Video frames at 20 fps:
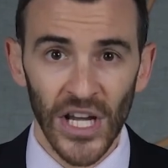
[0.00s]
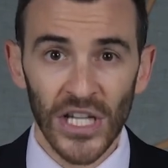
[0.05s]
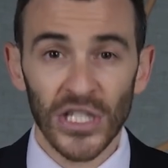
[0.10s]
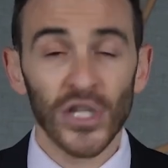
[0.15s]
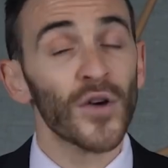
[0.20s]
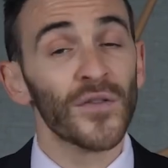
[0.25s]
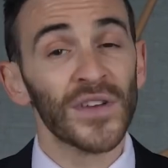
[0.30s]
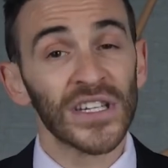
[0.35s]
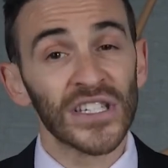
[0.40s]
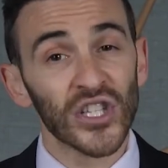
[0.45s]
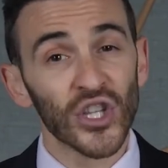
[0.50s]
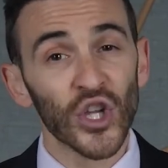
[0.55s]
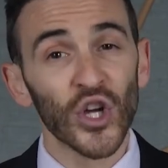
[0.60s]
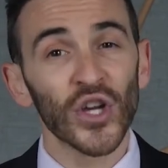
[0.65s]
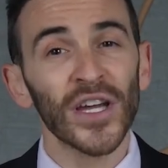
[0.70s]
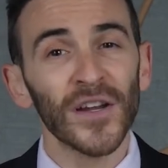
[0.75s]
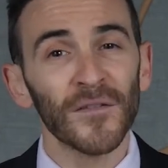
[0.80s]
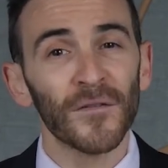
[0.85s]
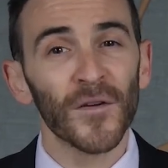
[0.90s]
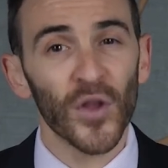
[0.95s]
So if he's
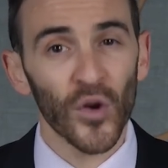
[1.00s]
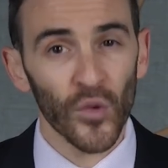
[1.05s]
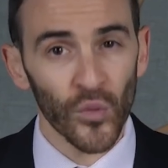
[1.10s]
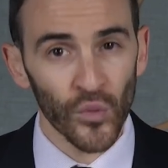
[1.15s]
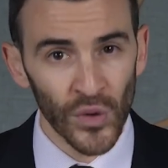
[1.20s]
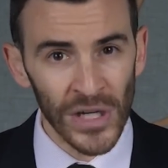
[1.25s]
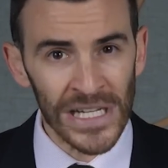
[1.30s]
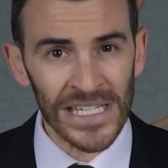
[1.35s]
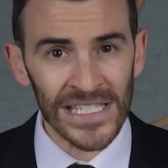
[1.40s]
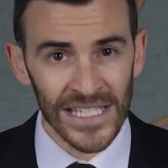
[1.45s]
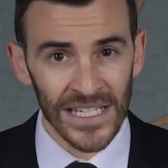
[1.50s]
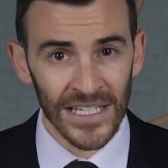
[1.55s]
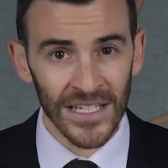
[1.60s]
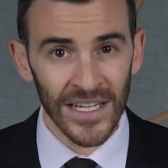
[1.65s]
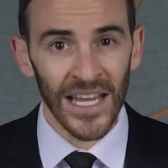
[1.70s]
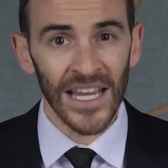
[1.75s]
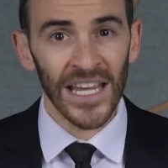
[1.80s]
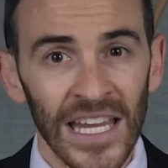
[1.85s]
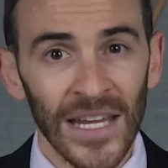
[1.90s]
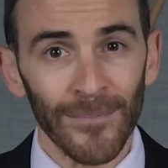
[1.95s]
looking for the
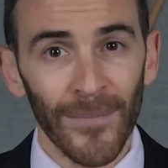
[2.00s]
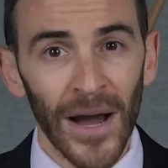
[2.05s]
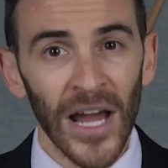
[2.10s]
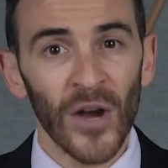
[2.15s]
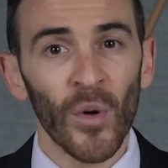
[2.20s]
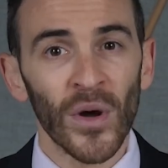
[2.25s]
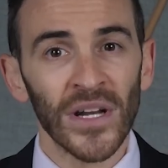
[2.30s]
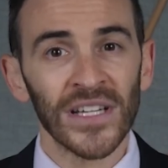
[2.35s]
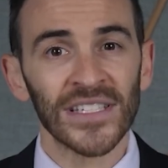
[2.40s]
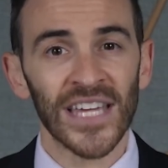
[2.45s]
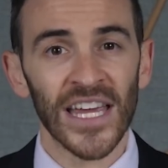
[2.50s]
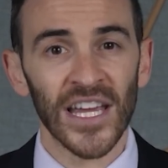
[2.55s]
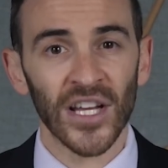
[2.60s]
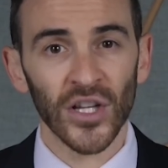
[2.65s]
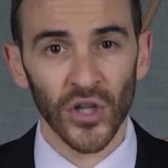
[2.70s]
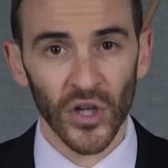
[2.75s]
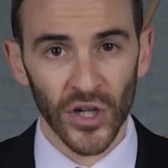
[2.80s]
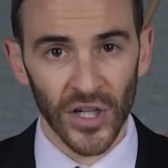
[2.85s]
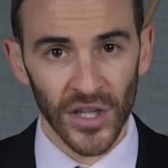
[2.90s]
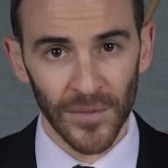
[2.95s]
reason, he might want to take
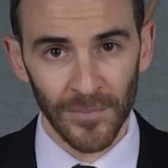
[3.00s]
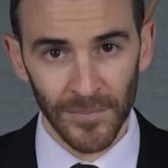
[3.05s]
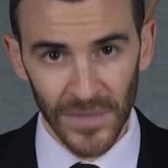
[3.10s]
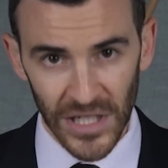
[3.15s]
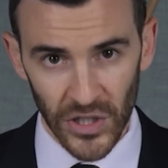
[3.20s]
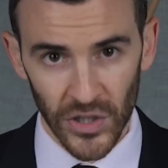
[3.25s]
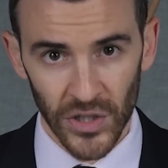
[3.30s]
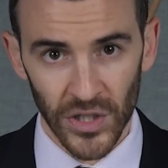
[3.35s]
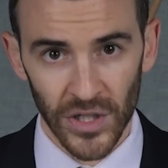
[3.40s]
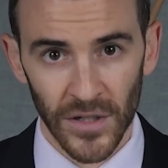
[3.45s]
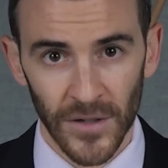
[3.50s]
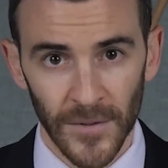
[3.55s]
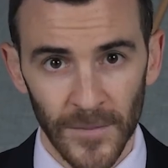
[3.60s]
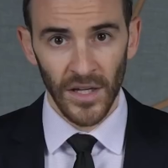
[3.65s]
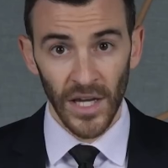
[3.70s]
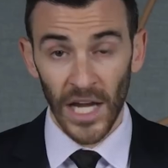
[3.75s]
a look in the mirror.